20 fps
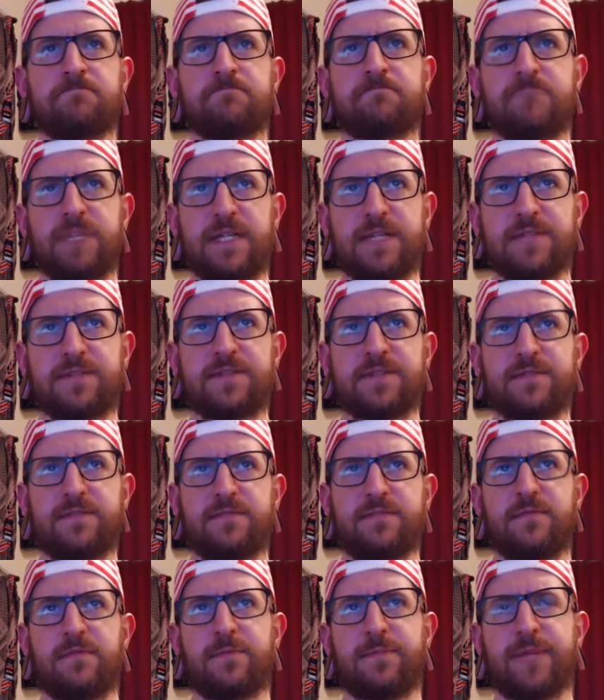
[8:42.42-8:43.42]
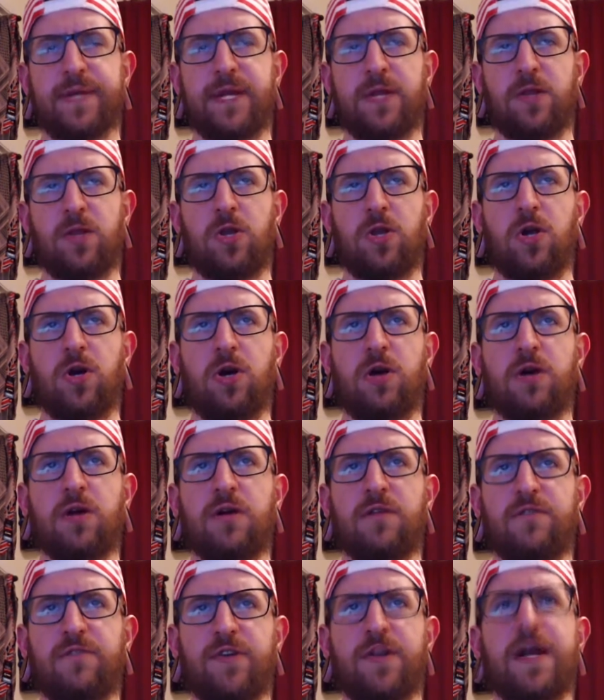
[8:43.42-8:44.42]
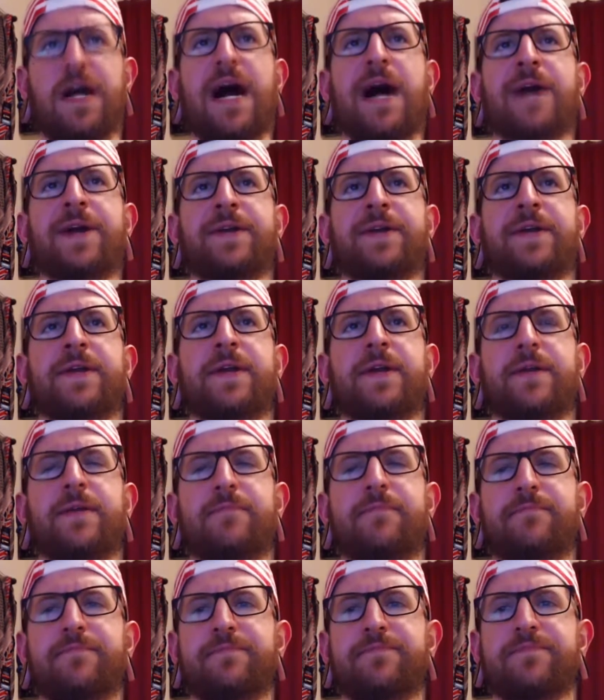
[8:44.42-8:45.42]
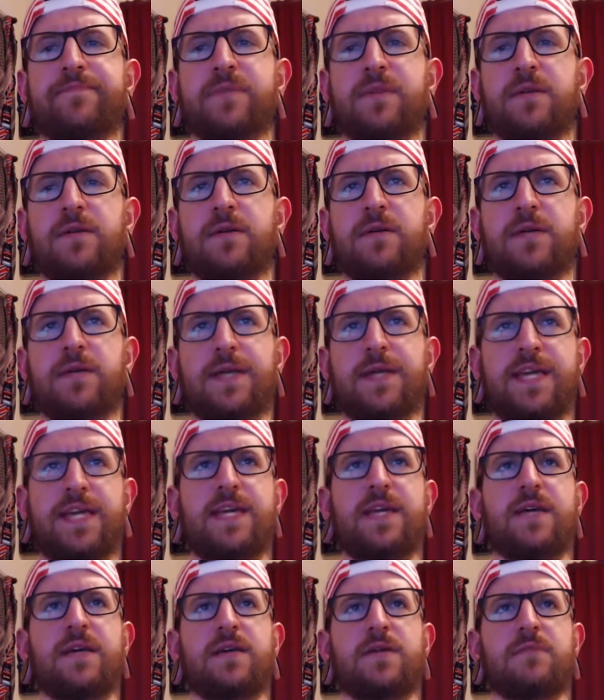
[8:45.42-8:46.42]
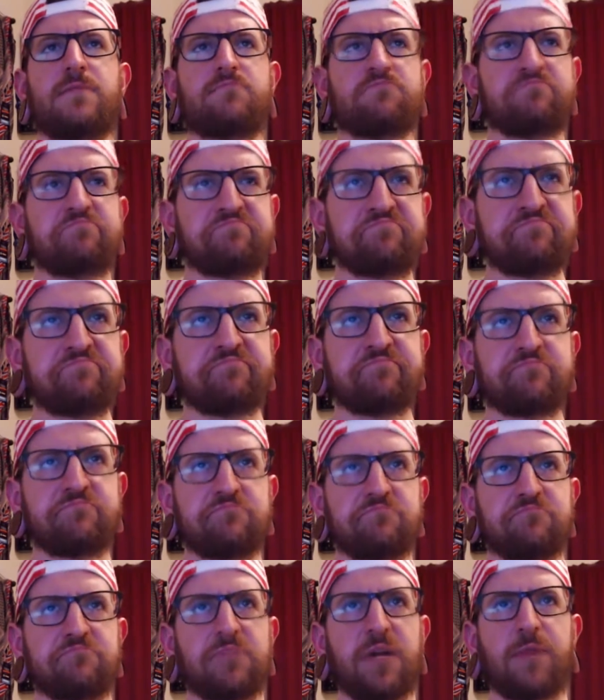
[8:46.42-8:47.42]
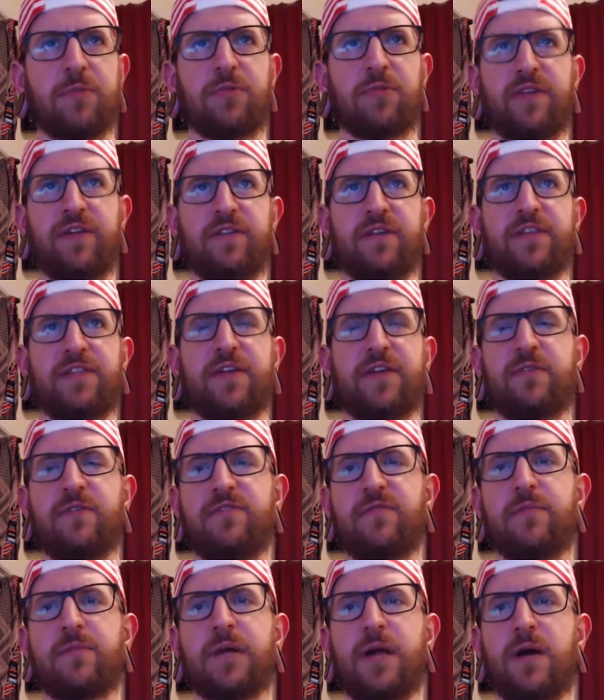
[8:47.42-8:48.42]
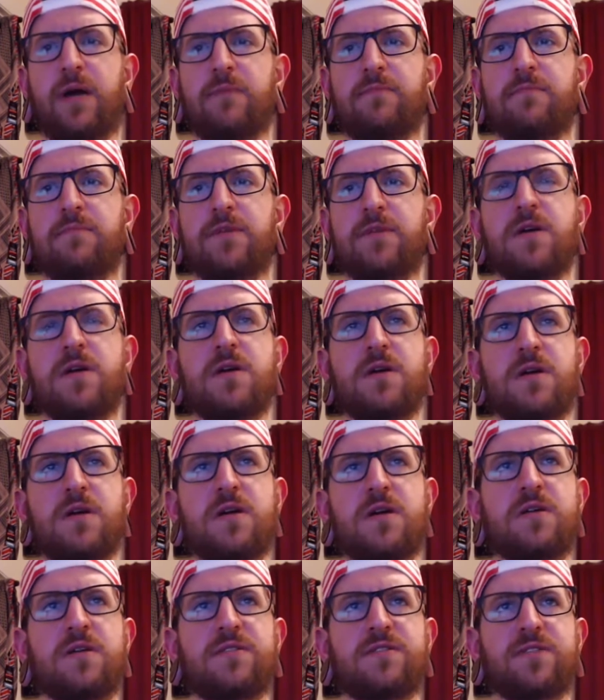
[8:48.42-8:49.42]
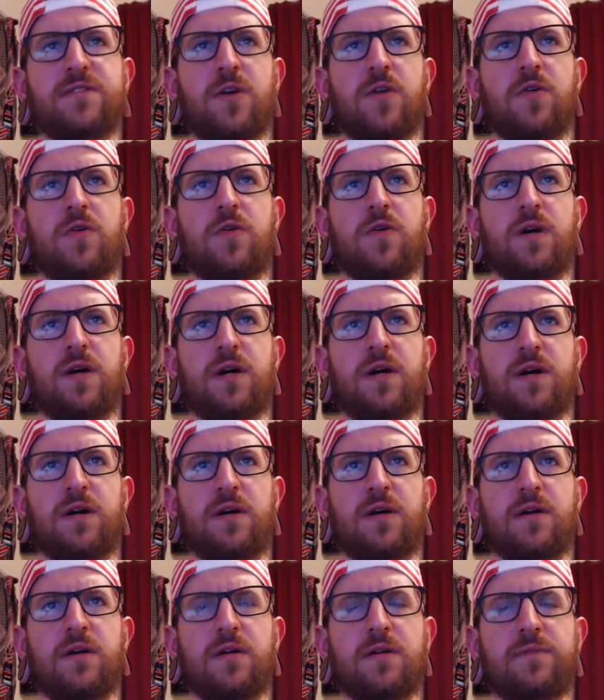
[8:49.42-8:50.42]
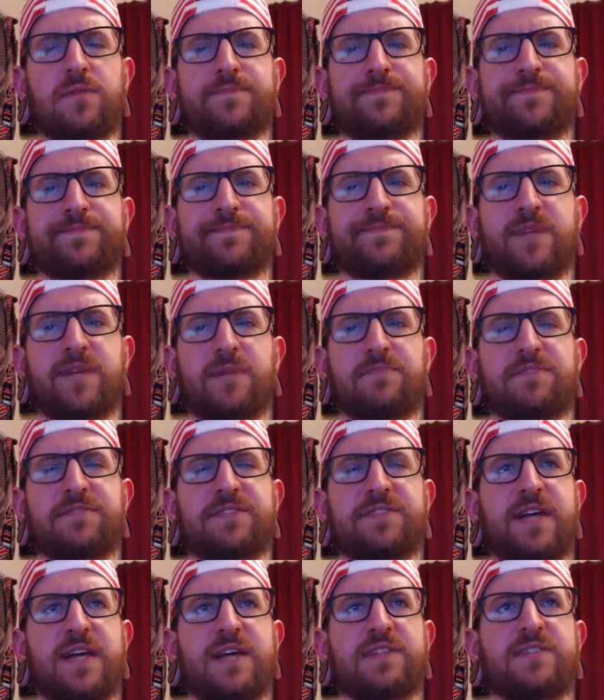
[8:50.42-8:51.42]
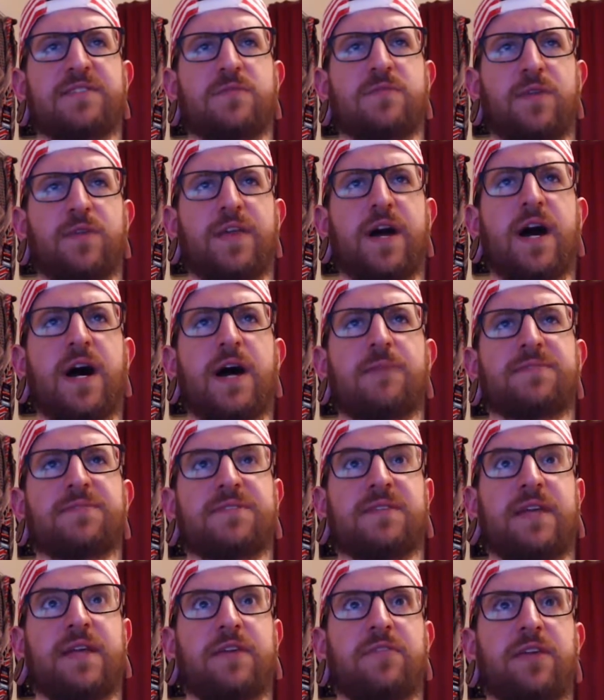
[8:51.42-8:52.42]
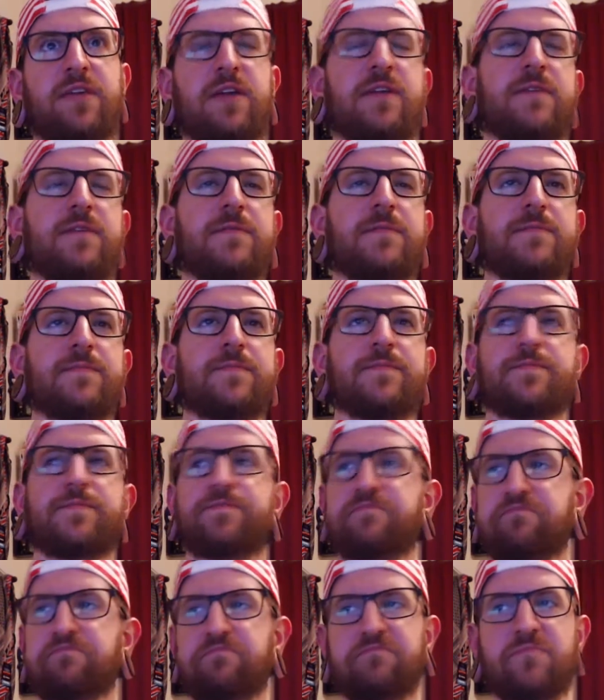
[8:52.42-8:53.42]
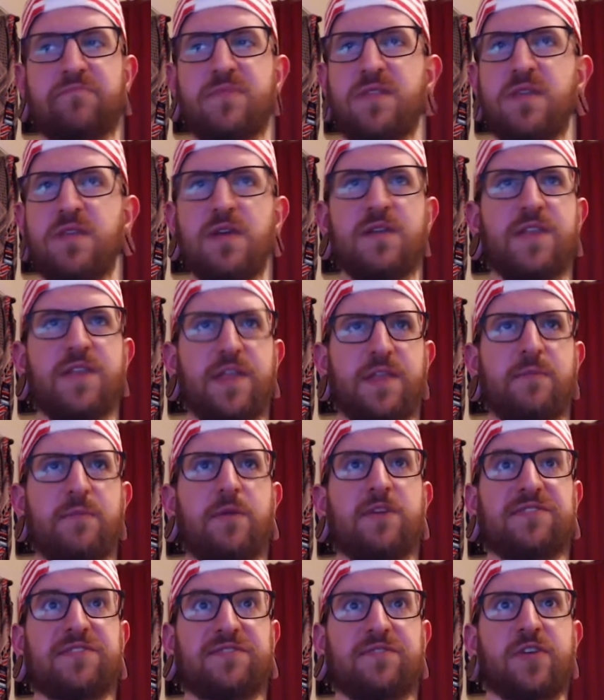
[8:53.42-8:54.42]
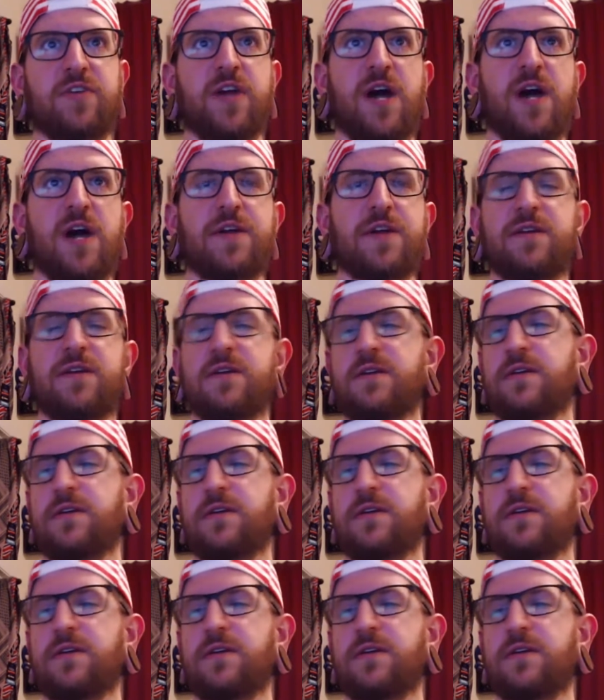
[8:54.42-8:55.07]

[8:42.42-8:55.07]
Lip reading: That's been a long forgotten key, I believe. I think we've become so obsessed with hops lately that the malt's forgotten.